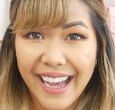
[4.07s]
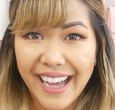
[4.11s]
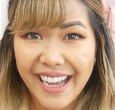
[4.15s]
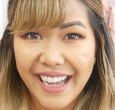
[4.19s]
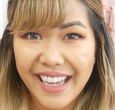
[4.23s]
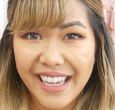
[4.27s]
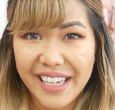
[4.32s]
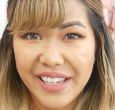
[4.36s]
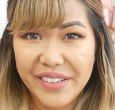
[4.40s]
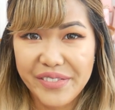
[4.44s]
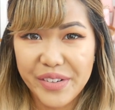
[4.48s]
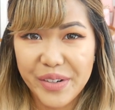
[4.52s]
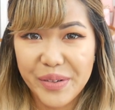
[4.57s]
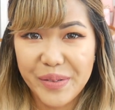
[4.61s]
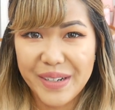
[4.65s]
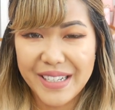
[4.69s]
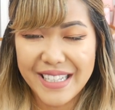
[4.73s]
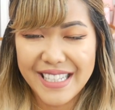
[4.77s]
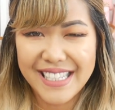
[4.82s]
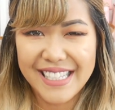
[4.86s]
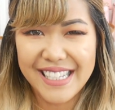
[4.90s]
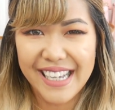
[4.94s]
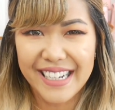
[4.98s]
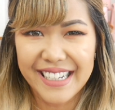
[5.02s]
Hi
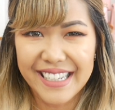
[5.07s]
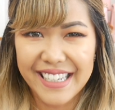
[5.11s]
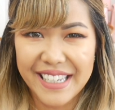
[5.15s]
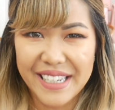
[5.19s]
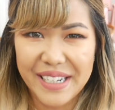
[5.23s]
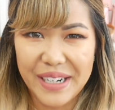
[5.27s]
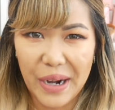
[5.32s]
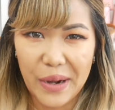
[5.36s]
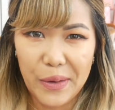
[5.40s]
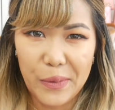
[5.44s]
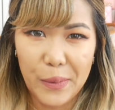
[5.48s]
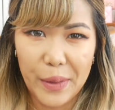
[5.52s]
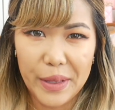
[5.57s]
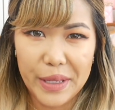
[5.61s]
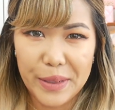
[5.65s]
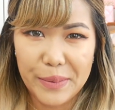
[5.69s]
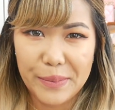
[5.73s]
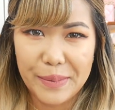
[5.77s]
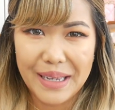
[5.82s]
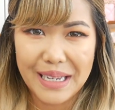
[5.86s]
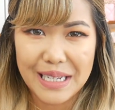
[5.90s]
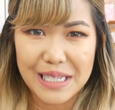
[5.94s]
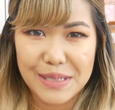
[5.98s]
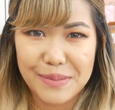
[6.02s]
everyone, Saki here and welcome
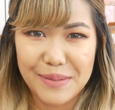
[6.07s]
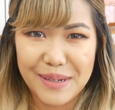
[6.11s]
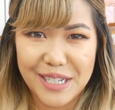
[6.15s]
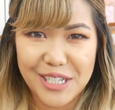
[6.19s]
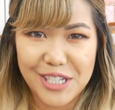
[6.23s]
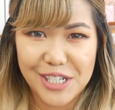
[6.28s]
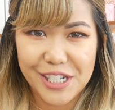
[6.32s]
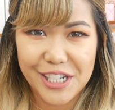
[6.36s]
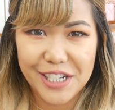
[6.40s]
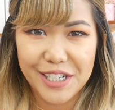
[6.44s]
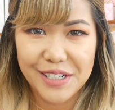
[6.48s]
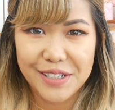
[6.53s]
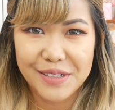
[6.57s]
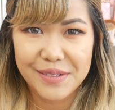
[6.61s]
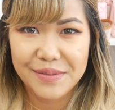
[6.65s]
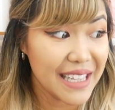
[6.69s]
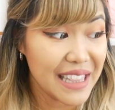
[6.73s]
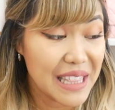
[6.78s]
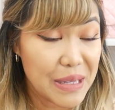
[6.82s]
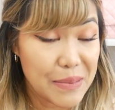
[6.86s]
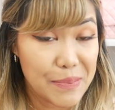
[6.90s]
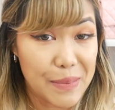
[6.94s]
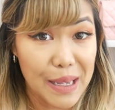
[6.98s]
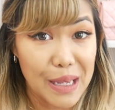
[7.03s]
back to my channel.
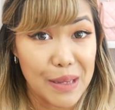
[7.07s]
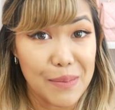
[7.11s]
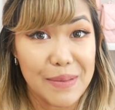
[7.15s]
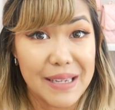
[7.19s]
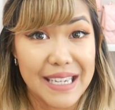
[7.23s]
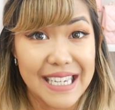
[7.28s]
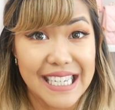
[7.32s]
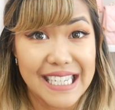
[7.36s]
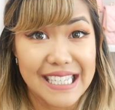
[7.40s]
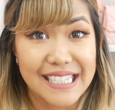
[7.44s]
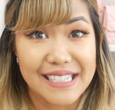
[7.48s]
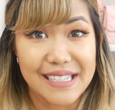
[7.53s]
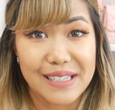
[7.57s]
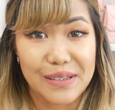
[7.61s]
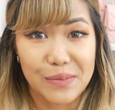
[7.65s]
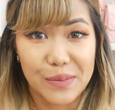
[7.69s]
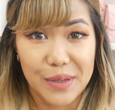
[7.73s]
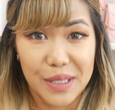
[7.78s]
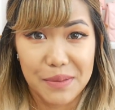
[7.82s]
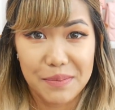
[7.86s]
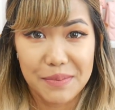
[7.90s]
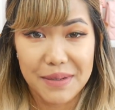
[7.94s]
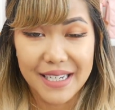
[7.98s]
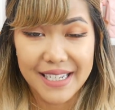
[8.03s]
The baby isn't
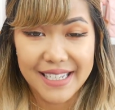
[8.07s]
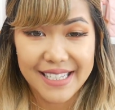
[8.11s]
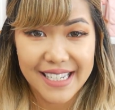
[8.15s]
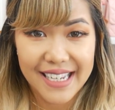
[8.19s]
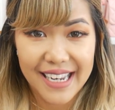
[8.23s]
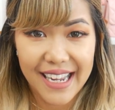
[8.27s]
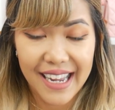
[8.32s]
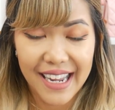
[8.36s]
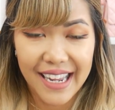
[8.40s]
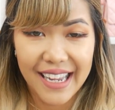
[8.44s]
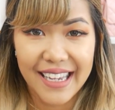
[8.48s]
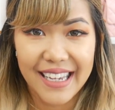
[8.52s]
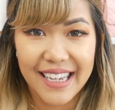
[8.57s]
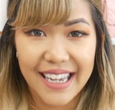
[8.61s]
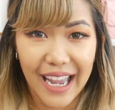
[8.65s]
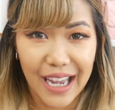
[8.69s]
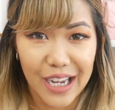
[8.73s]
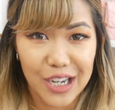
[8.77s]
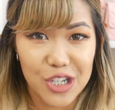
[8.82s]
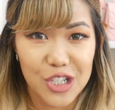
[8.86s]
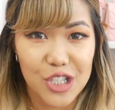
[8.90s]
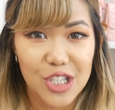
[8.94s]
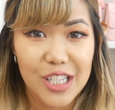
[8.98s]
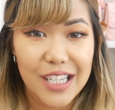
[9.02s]
with me today. He
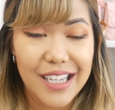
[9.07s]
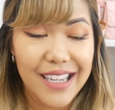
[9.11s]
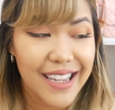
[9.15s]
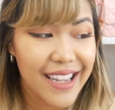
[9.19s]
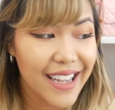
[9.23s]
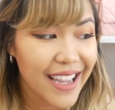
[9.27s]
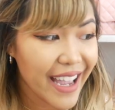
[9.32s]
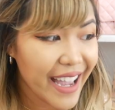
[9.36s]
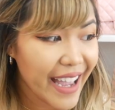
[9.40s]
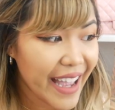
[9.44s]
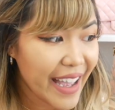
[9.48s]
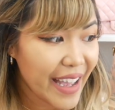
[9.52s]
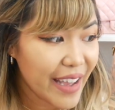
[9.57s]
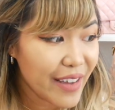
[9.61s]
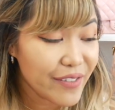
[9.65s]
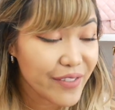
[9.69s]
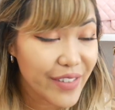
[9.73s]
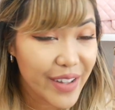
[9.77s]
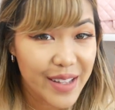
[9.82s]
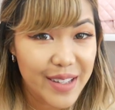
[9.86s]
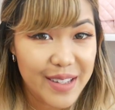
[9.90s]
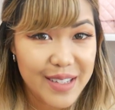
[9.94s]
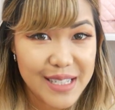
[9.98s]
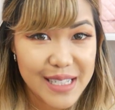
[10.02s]
actually
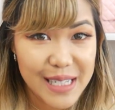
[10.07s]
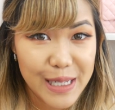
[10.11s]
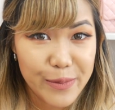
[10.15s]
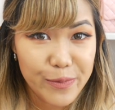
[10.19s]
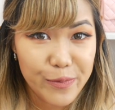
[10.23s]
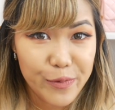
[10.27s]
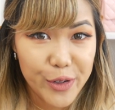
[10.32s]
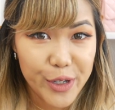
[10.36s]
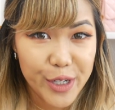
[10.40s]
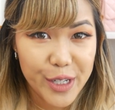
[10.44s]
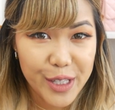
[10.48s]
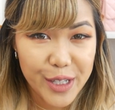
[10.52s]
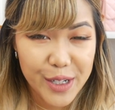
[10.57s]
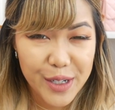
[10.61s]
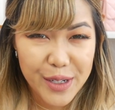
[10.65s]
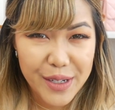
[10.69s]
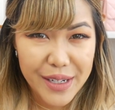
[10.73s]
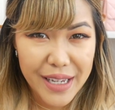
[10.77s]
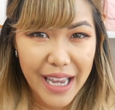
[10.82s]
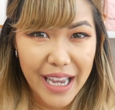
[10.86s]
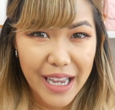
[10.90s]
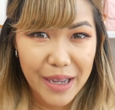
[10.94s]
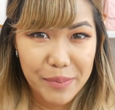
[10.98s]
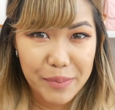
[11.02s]
fell asleep for a little
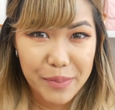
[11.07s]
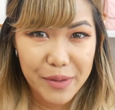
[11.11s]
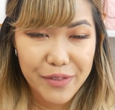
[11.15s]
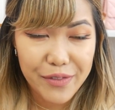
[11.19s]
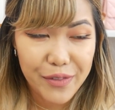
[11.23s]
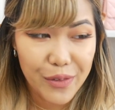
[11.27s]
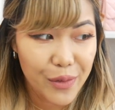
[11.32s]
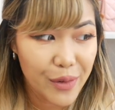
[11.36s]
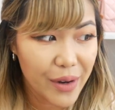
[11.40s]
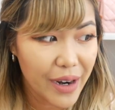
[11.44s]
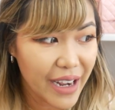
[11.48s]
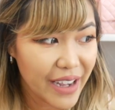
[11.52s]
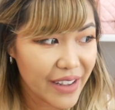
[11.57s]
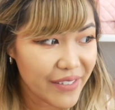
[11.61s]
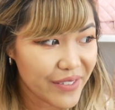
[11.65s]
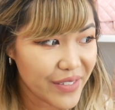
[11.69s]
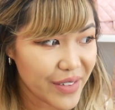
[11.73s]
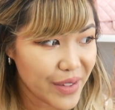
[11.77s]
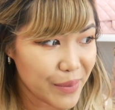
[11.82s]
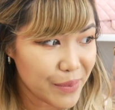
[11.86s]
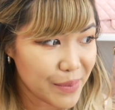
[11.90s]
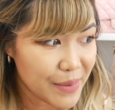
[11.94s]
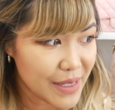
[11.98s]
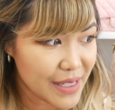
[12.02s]
nap before I
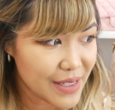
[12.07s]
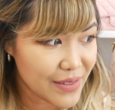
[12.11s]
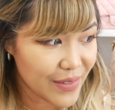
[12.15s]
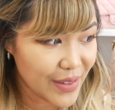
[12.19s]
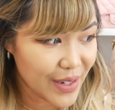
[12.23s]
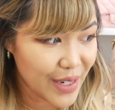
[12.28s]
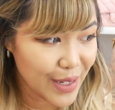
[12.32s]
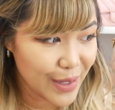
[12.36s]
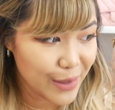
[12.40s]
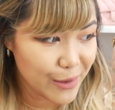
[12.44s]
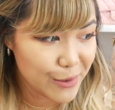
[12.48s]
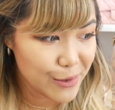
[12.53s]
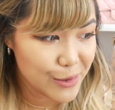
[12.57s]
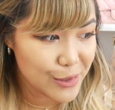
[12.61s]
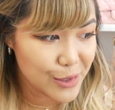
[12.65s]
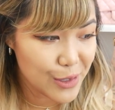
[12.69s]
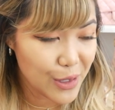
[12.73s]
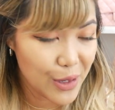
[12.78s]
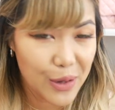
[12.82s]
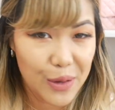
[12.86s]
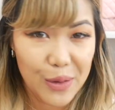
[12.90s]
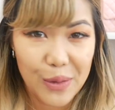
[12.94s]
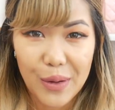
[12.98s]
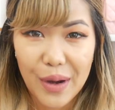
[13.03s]
filmed this video.
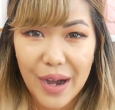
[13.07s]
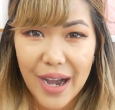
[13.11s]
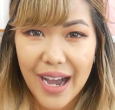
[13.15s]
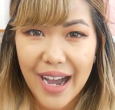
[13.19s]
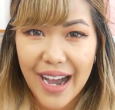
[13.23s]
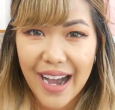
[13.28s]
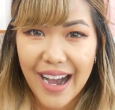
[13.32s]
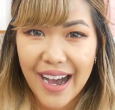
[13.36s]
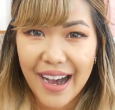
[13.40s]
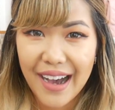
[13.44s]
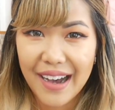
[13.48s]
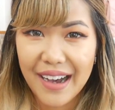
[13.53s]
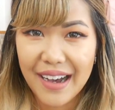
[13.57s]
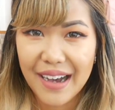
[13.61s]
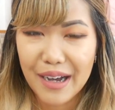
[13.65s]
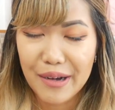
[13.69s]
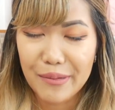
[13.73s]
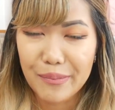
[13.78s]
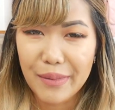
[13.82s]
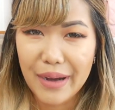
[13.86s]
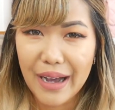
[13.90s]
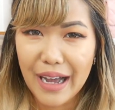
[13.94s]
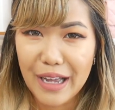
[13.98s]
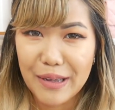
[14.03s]
So
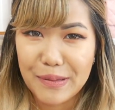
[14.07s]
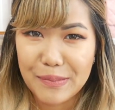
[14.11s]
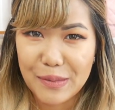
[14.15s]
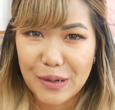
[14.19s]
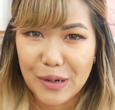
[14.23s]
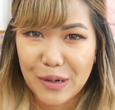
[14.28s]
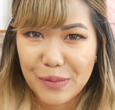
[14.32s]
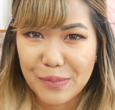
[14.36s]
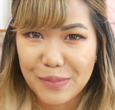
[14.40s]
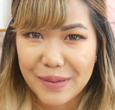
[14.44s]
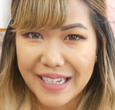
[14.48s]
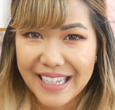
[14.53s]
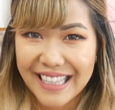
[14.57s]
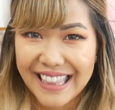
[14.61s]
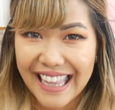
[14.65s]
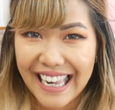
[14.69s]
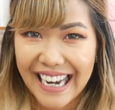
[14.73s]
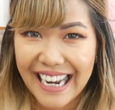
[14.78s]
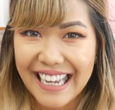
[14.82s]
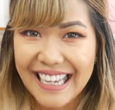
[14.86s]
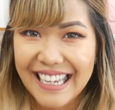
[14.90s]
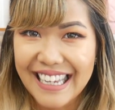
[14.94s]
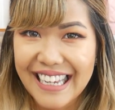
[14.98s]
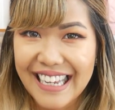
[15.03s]
I'm hoping that
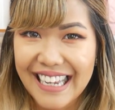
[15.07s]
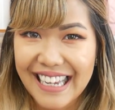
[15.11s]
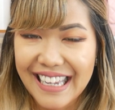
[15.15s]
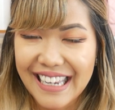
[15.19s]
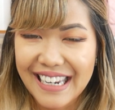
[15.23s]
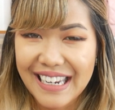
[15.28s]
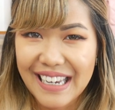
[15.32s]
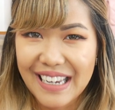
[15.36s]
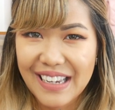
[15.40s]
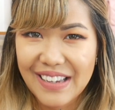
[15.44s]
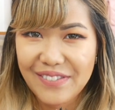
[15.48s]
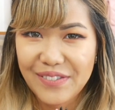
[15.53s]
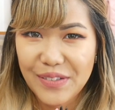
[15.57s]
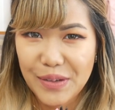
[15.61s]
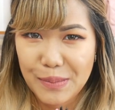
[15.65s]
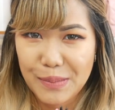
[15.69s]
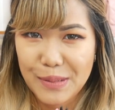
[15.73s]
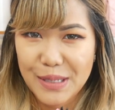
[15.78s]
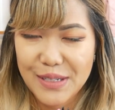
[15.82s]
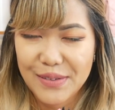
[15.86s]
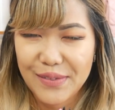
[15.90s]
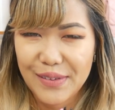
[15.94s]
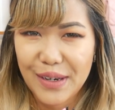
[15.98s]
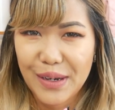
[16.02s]
I can film
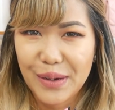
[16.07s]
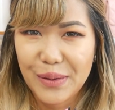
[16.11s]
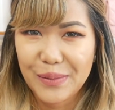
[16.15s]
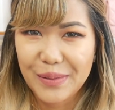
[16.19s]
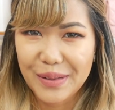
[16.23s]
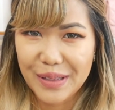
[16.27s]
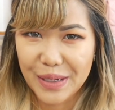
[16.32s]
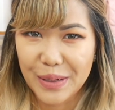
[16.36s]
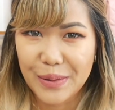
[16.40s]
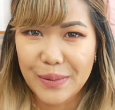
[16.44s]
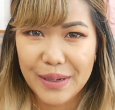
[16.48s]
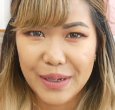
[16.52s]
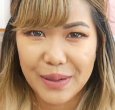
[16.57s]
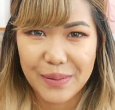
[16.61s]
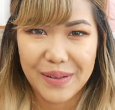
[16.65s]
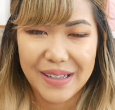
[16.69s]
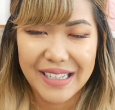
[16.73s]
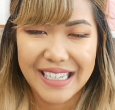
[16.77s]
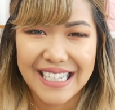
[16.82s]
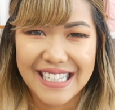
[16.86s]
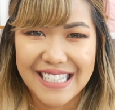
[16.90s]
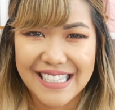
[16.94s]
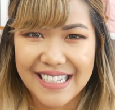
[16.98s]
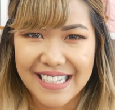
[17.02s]
this video really quick while
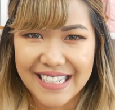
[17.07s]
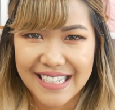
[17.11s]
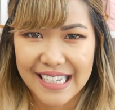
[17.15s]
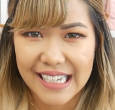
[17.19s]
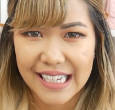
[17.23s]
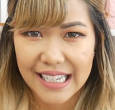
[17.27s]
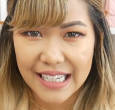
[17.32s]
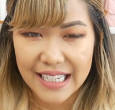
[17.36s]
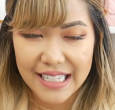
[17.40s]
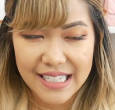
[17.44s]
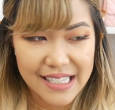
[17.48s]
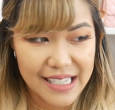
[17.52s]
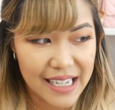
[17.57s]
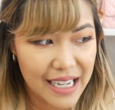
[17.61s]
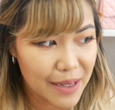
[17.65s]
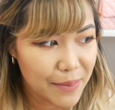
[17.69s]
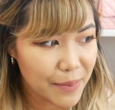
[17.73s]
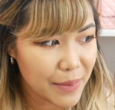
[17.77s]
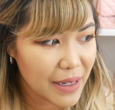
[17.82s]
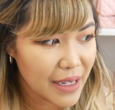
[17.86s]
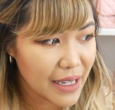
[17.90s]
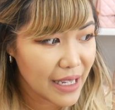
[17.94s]
he's still taking his nap.